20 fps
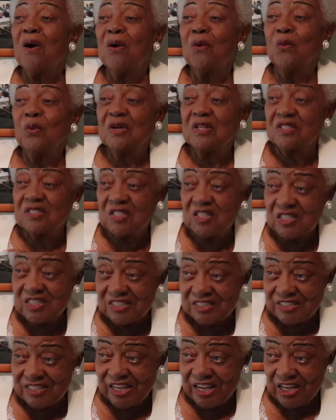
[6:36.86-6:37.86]
will
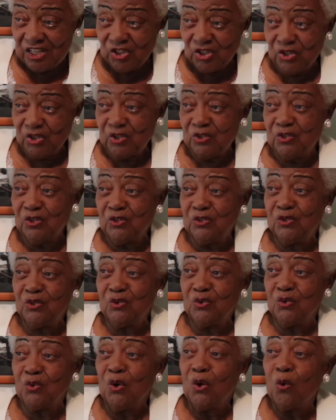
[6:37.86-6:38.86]
continue to
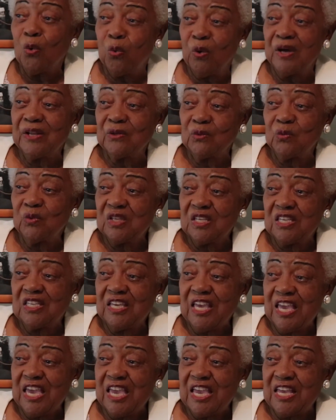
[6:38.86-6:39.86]
do what we
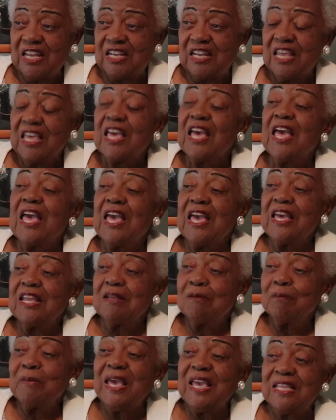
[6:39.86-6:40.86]
can
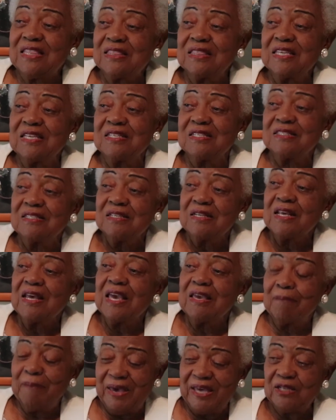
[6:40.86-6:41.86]
and make this
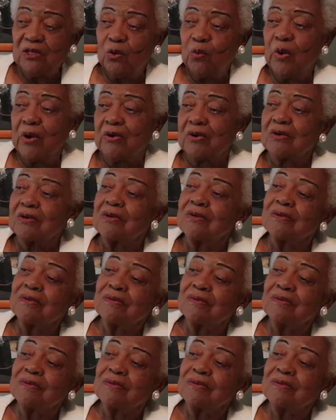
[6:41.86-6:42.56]
a better world.